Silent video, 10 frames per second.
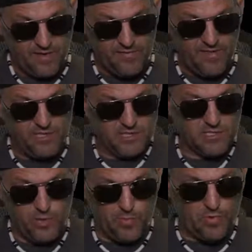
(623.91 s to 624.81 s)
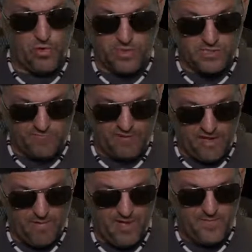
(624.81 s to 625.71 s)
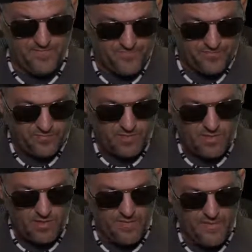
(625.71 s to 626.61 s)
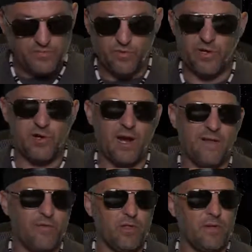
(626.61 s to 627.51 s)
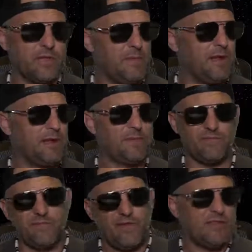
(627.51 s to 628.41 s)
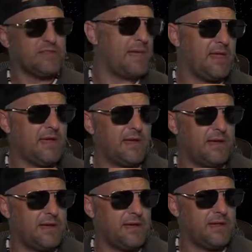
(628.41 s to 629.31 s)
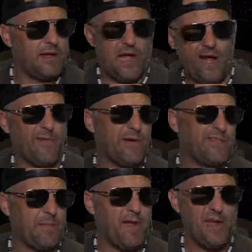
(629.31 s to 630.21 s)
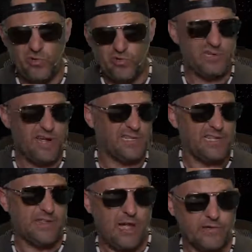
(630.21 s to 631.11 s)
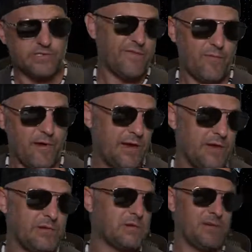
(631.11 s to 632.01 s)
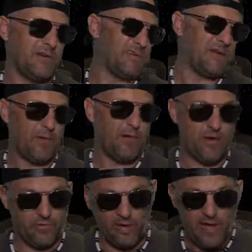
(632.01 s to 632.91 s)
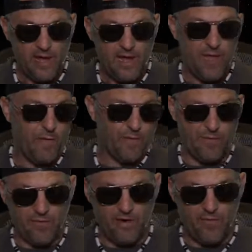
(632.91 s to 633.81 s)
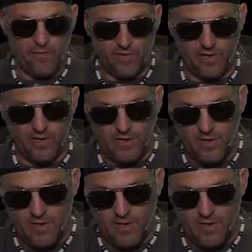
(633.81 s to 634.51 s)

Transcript: This is super cool because it's fan made, and these were kind of only limited. Fans made however many they made, usually not 10,000 of them, right? Usually, a couple hundred, and then when they're done, they're done.